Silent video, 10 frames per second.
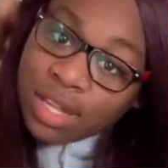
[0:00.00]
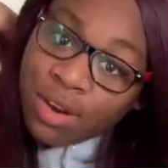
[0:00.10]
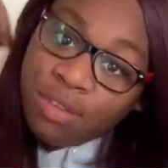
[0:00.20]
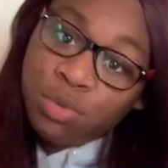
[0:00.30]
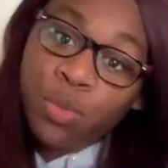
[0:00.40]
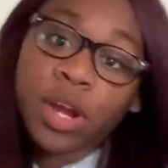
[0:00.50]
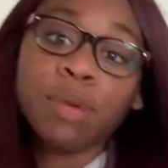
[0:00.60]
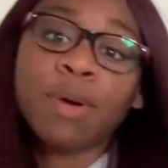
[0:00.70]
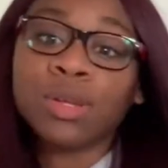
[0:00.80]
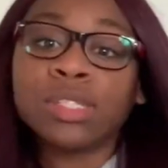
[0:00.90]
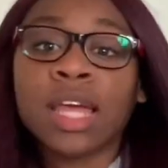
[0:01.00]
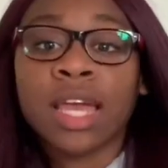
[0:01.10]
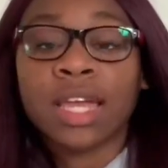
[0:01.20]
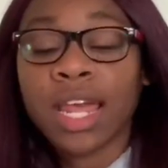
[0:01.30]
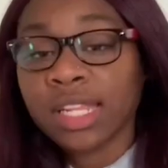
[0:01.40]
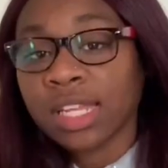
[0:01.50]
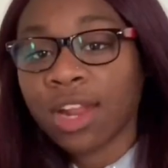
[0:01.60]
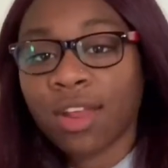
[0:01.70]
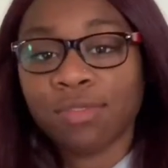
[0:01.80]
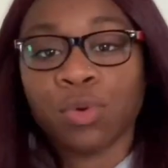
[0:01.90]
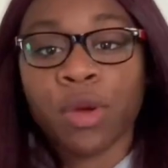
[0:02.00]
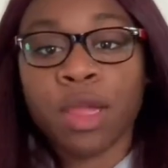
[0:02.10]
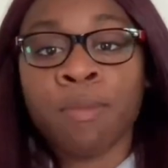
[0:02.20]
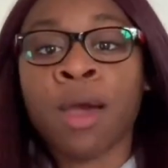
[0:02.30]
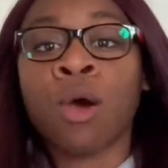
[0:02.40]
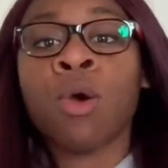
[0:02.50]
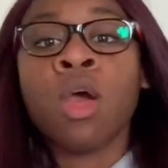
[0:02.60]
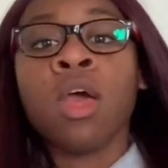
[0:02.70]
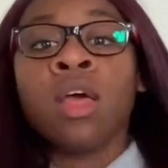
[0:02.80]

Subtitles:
I don't have to worry about staying connected. I don't have to worry about